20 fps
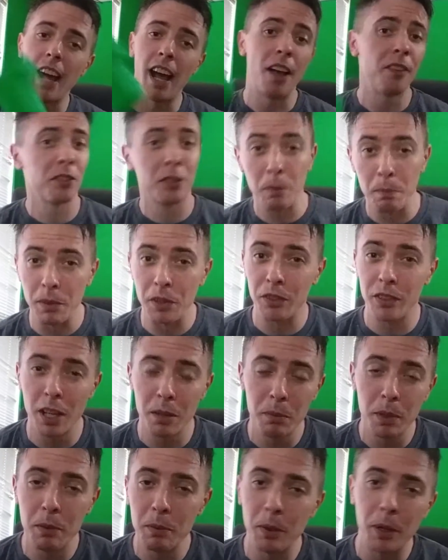asked him to
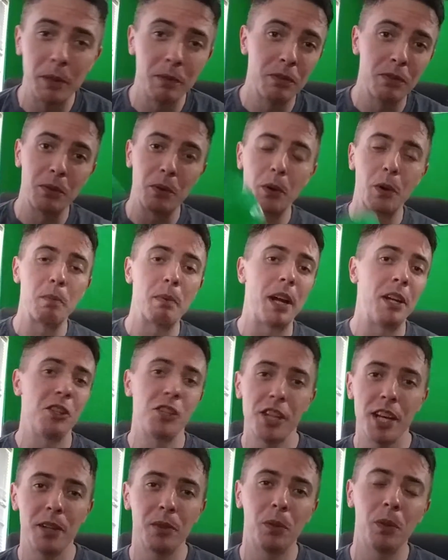send me one for my
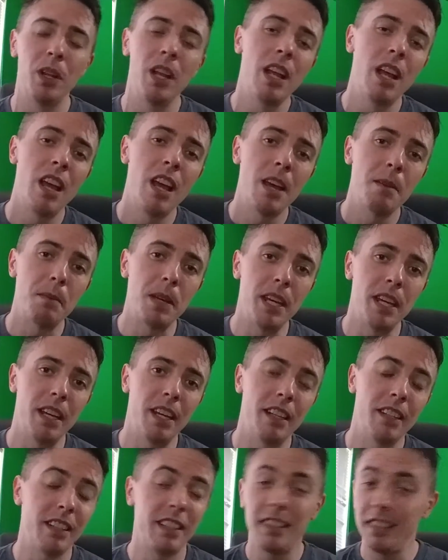channel,
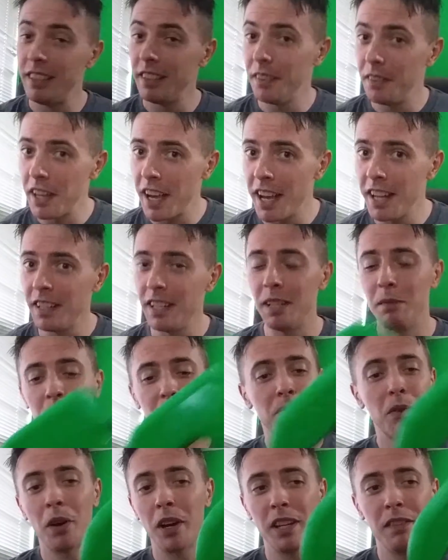and he did that, and
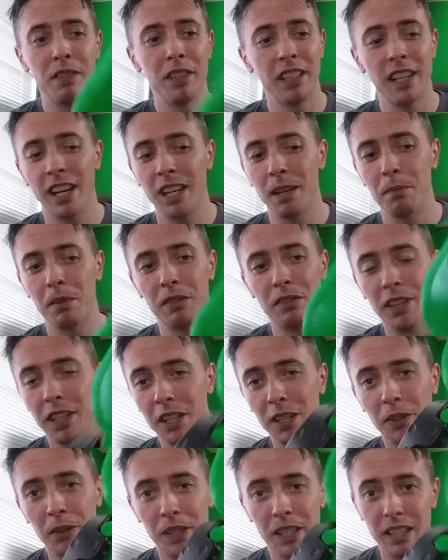before I even got up the
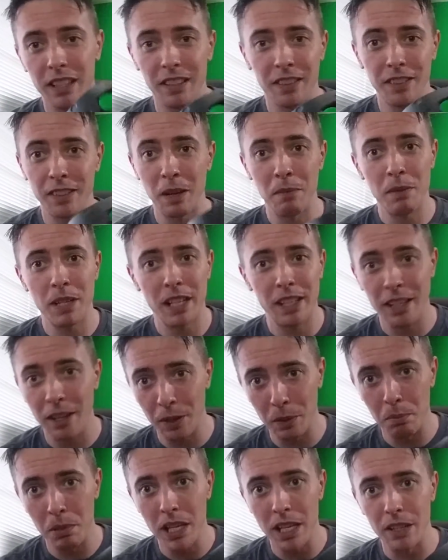video, he sent me
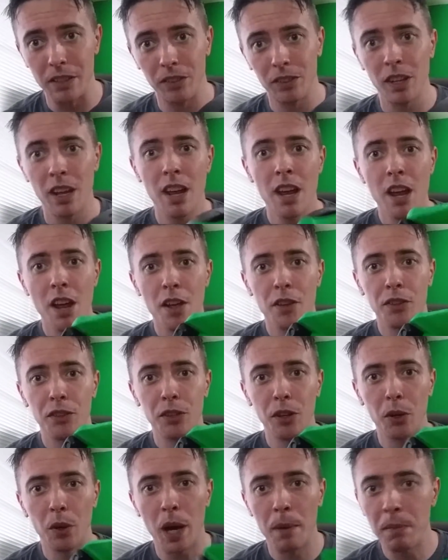another piece.
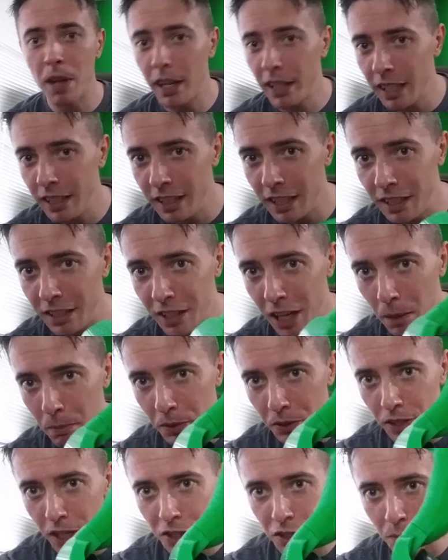So I'm not getting any
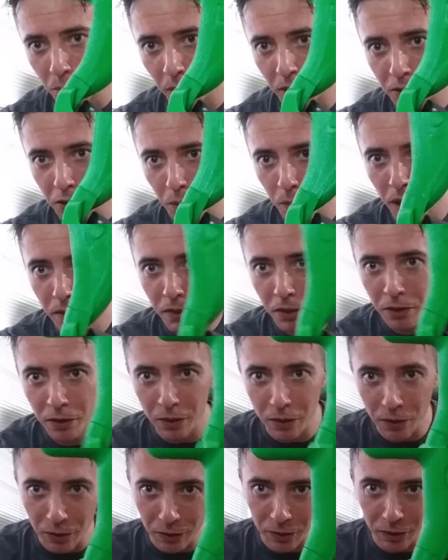compensation whatsoever.
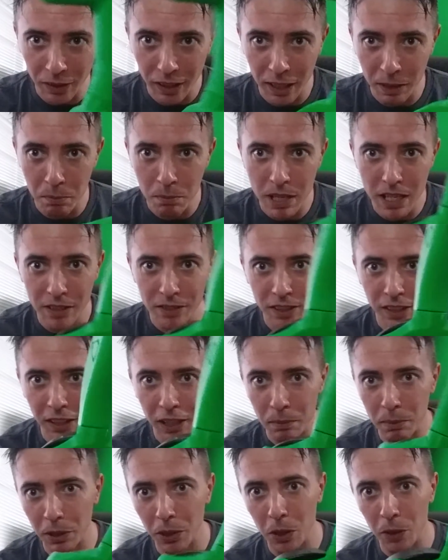This isn't like me setting
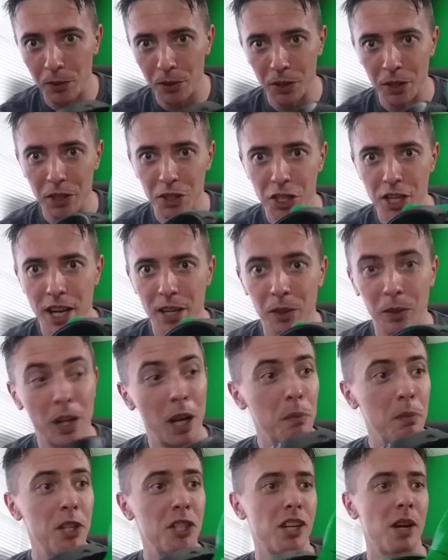up an alternate channel. I
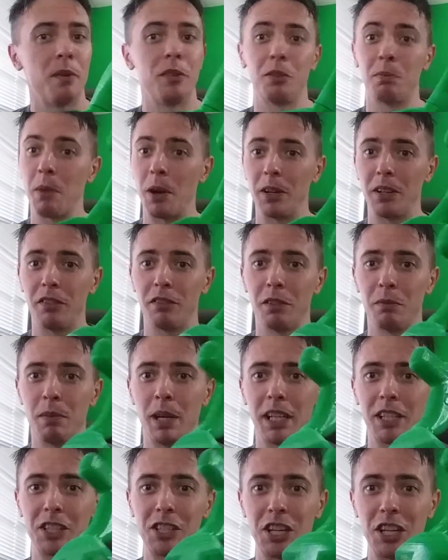wish I was smart enough to
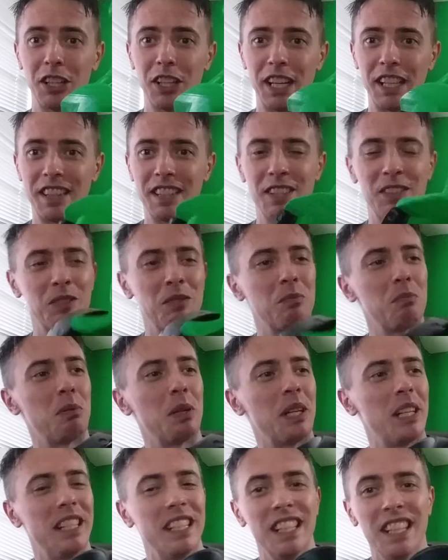make shit like this,
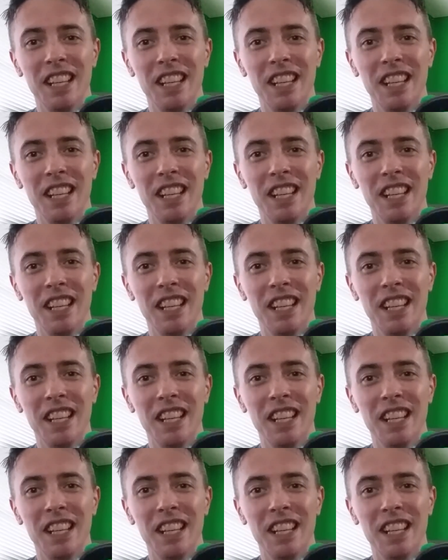but